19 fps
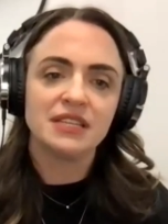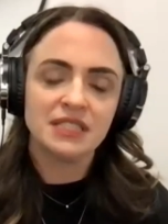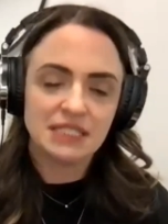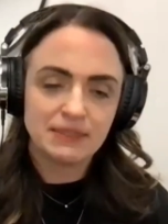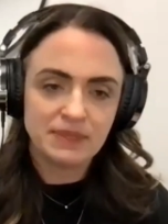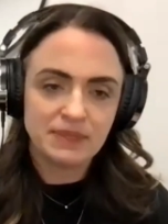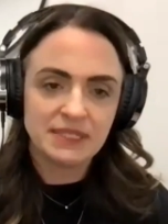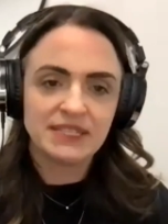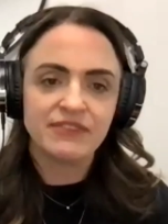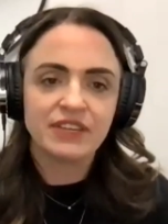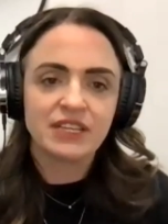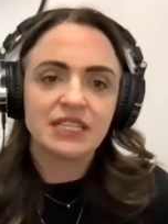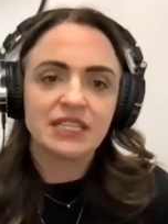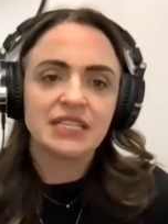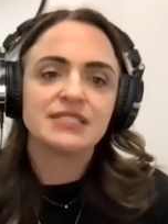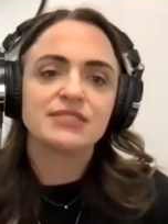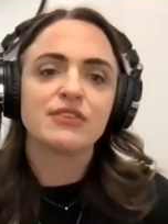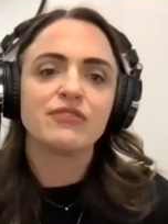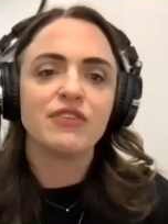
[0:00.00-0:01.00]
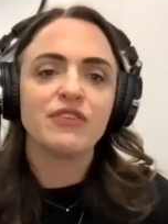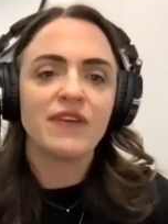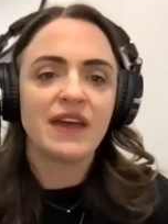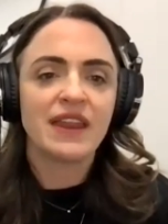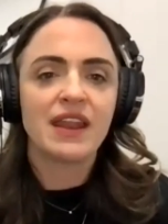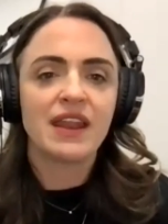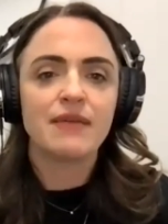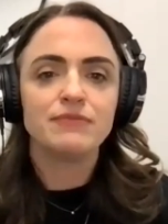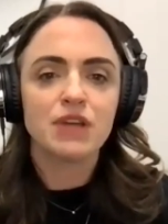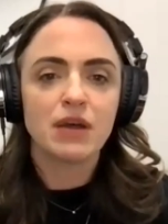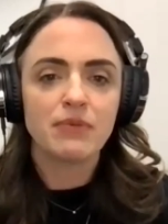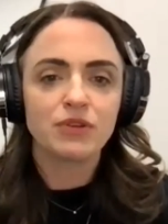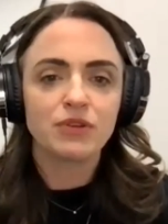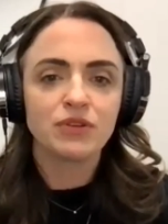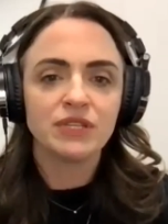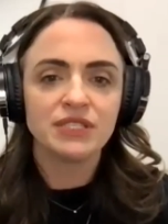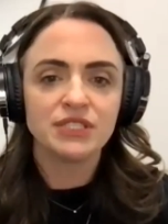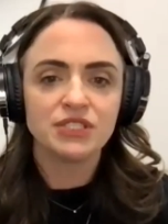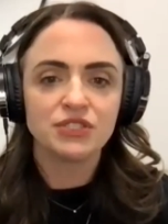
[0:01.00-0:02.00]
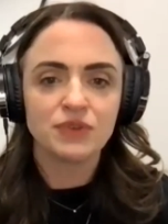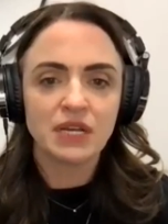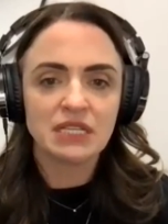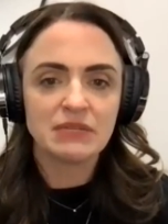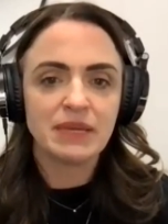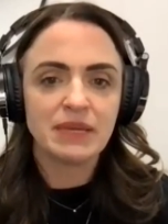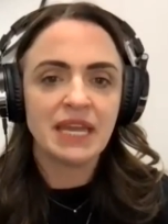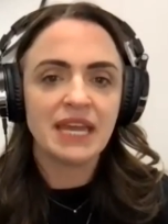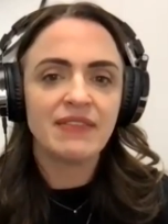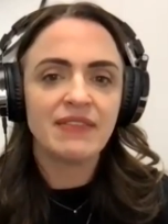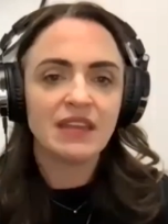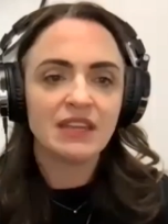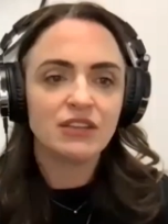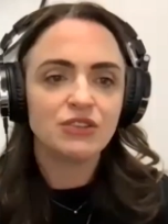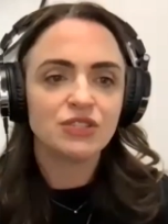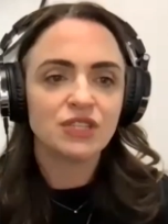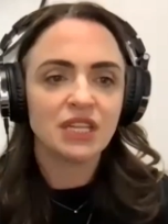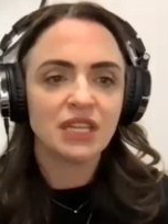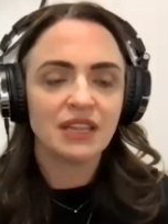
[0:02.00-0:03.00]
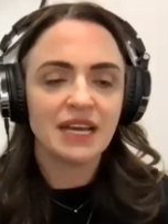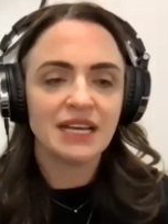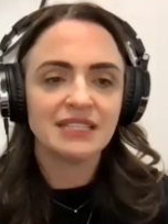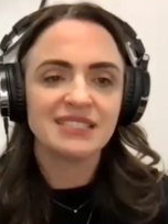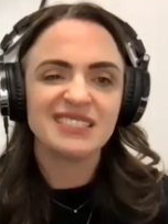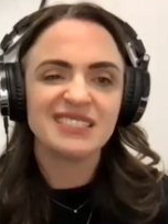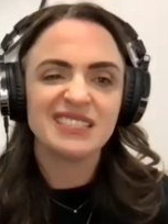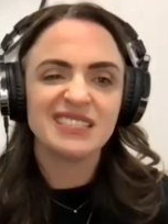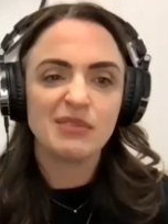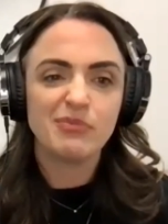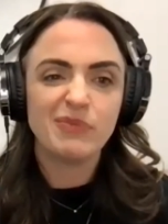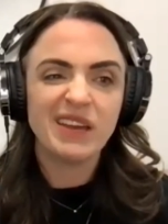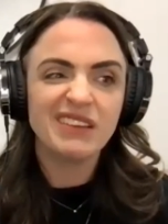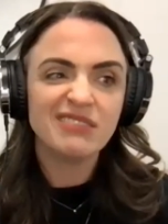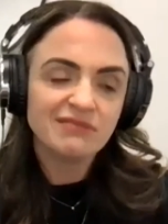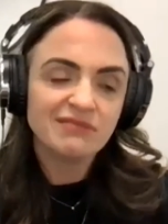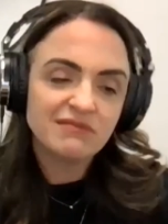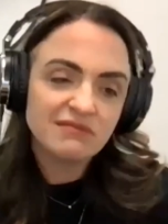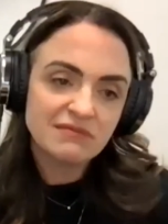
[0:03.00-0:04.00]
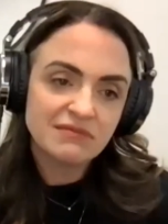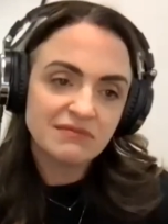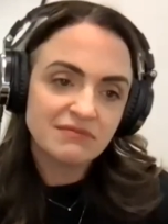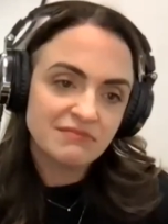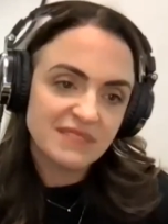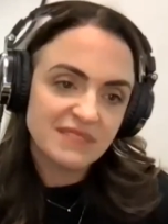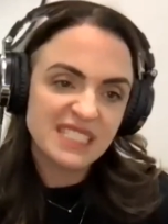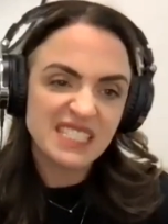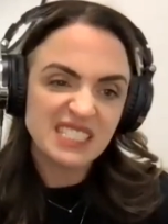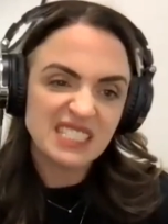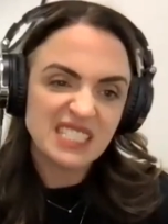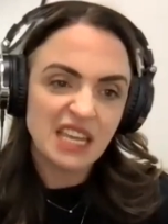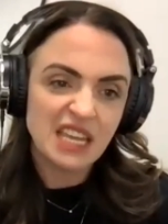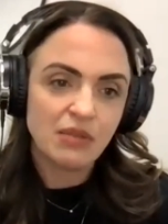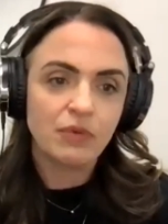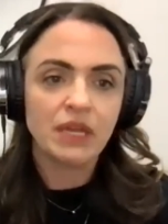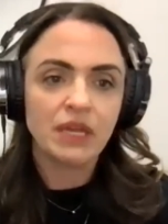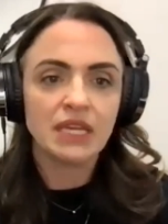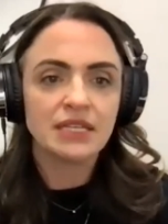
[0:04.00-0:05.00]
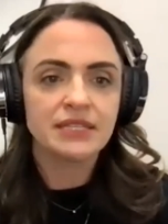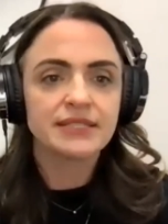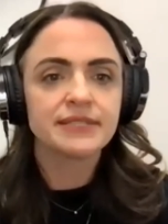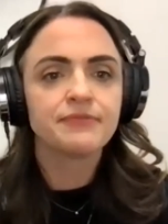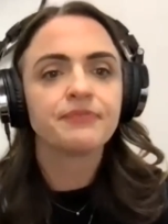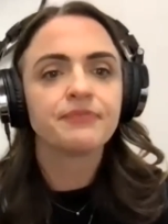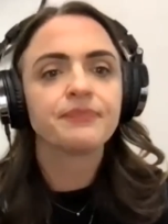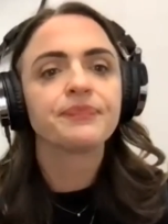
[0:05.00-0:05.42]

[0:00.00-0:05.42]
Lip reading: specifically, so if you've had an abdominal hysterectomy, and that usually lasts about 6 to 8 weeks.